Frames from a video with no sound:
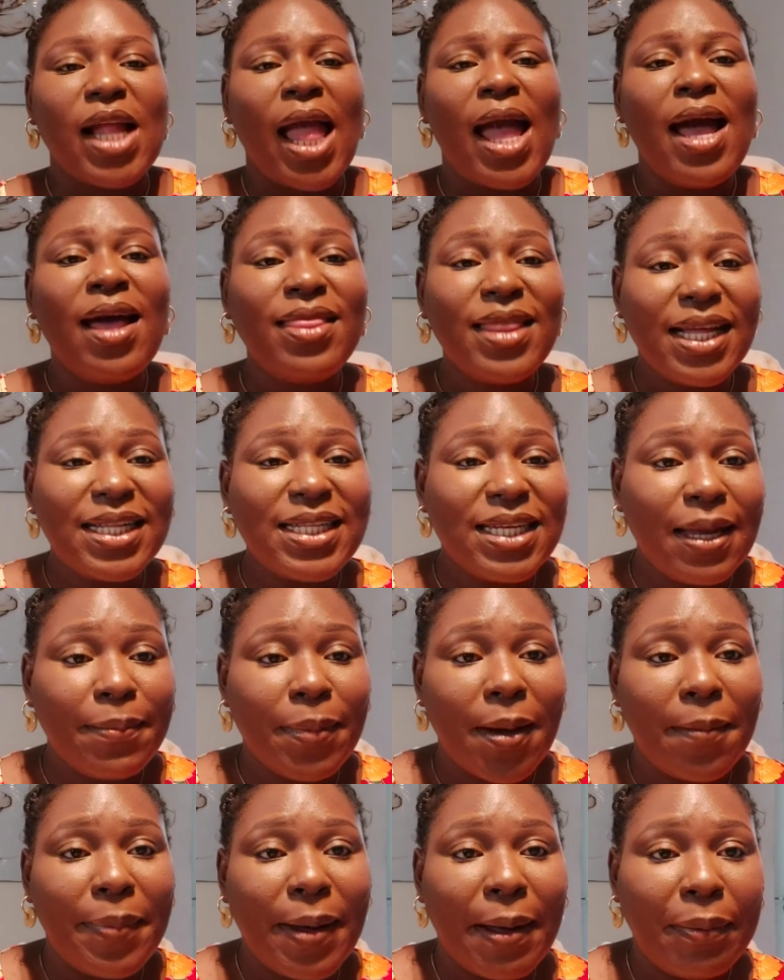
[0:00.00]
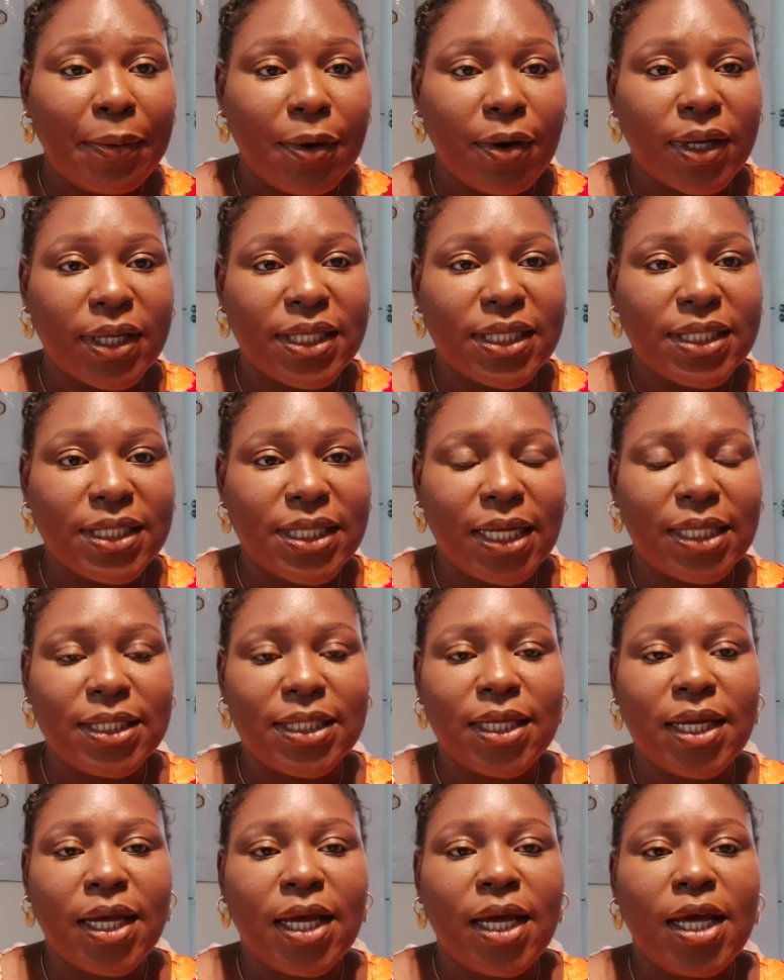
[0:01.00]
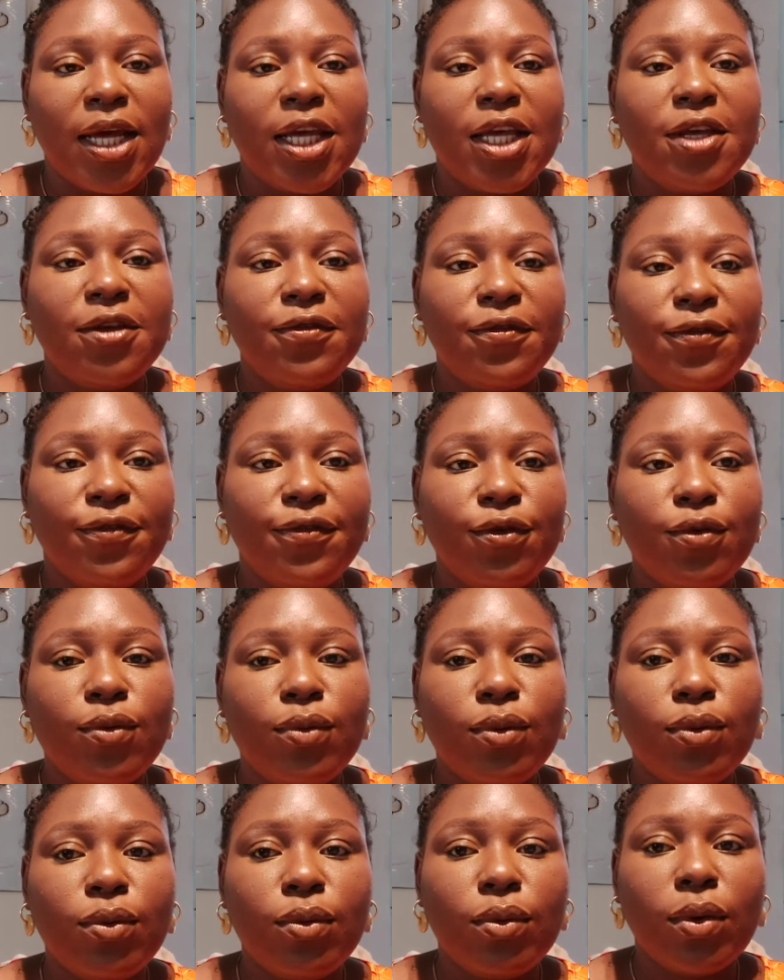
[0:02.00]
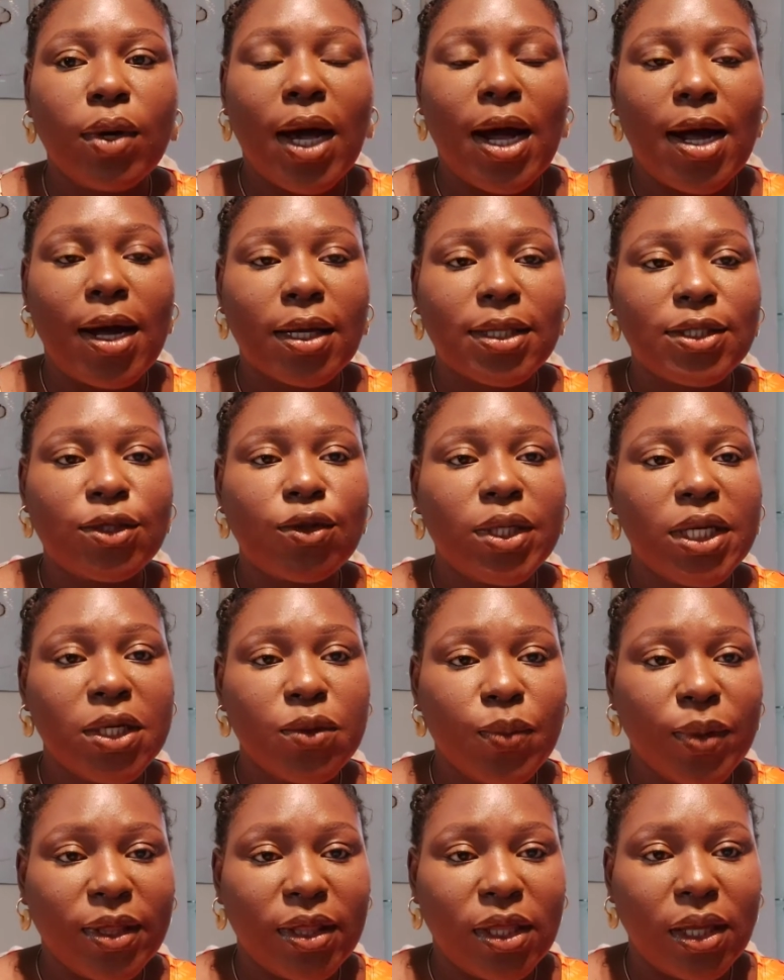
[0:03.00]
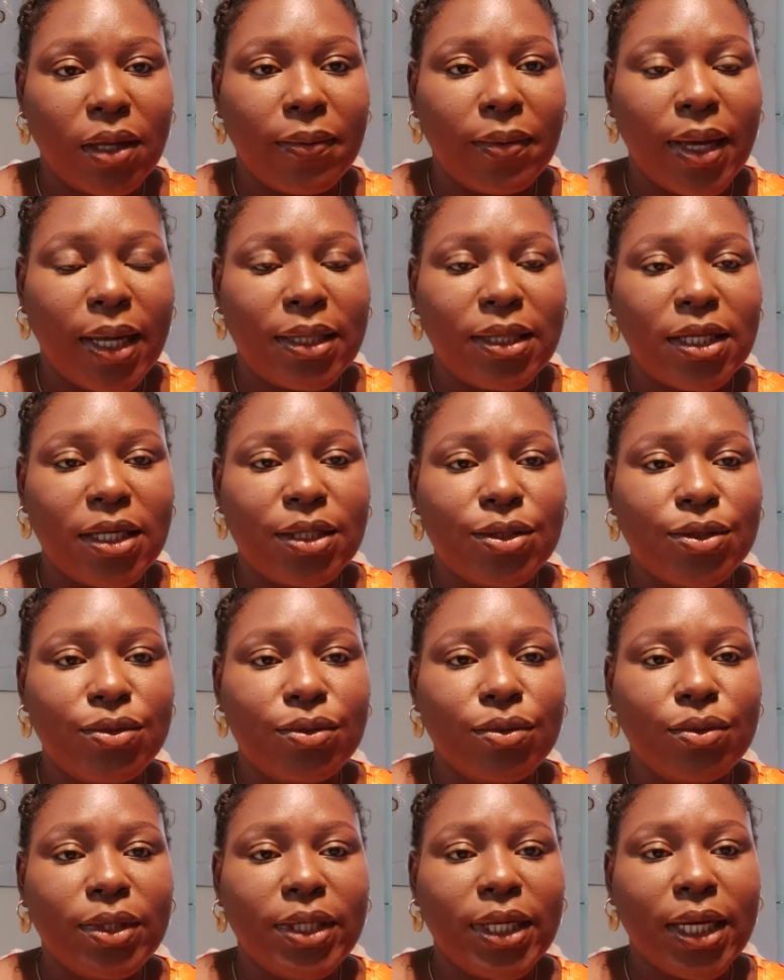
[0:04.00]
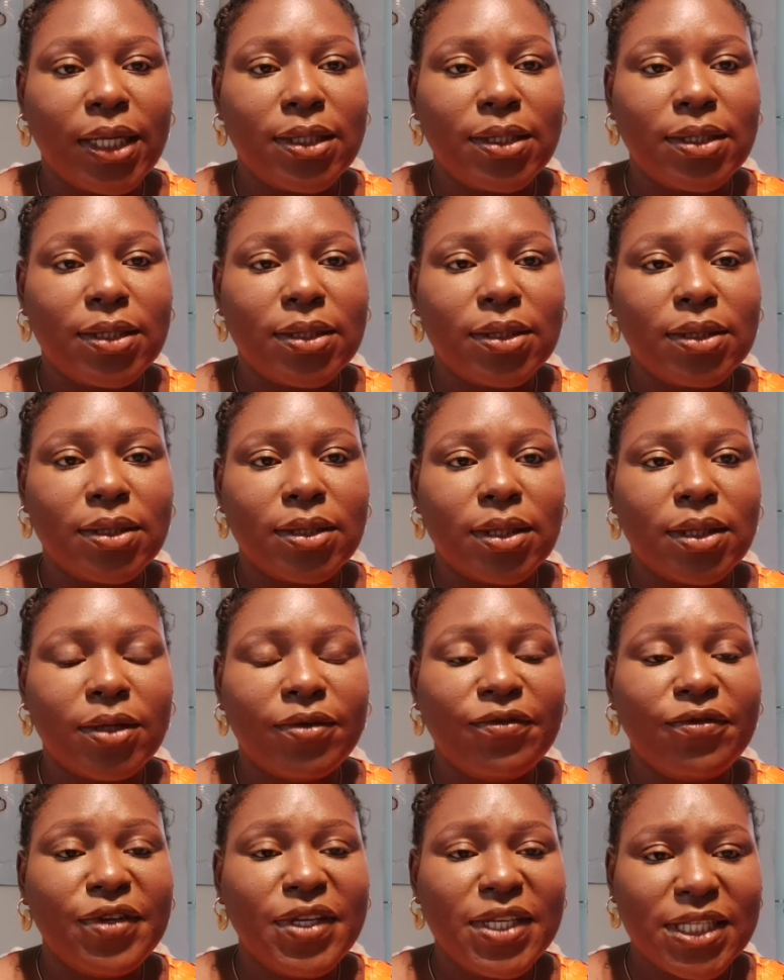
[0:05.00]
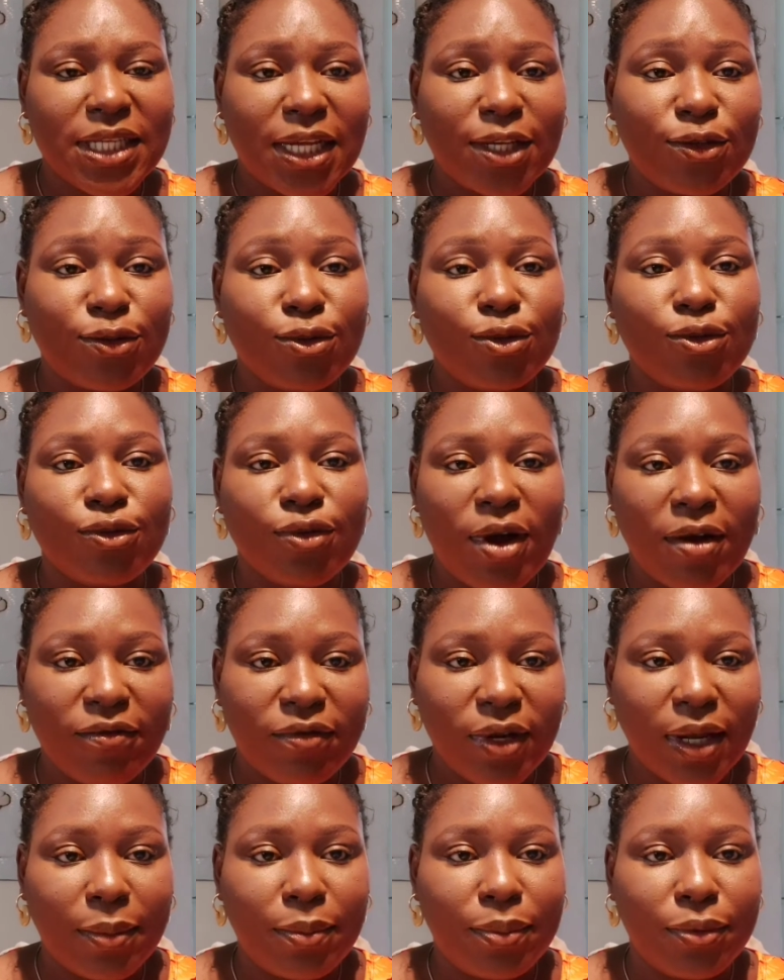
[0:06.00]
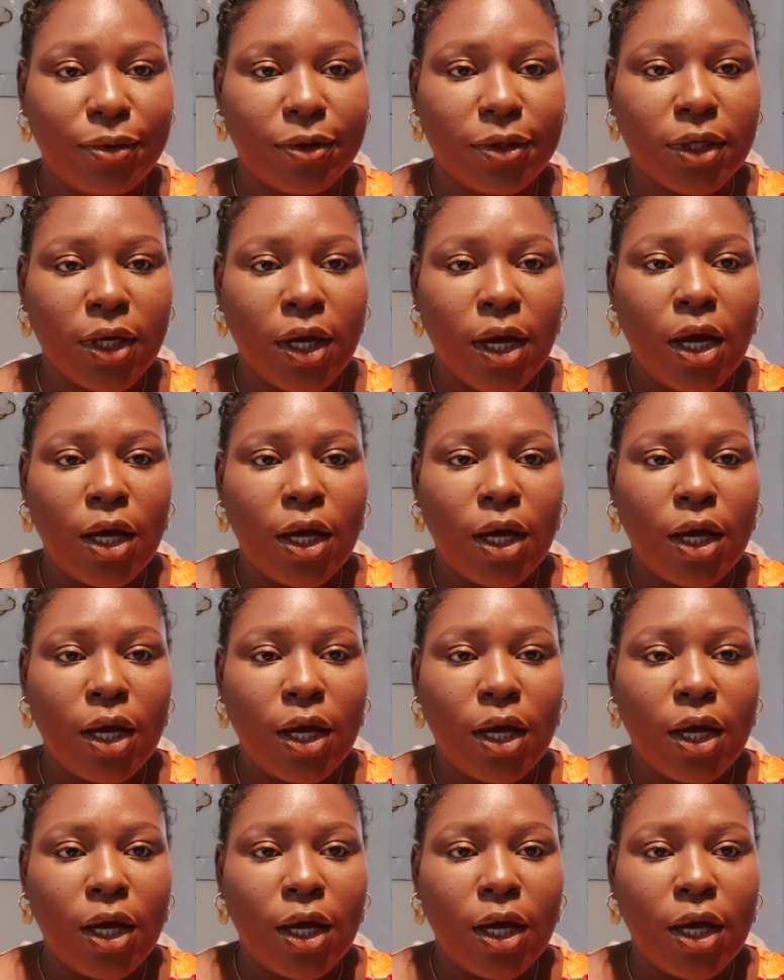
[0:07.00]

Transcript: another thing about babcock is that if you are studying with them and then you get visas to travel abroad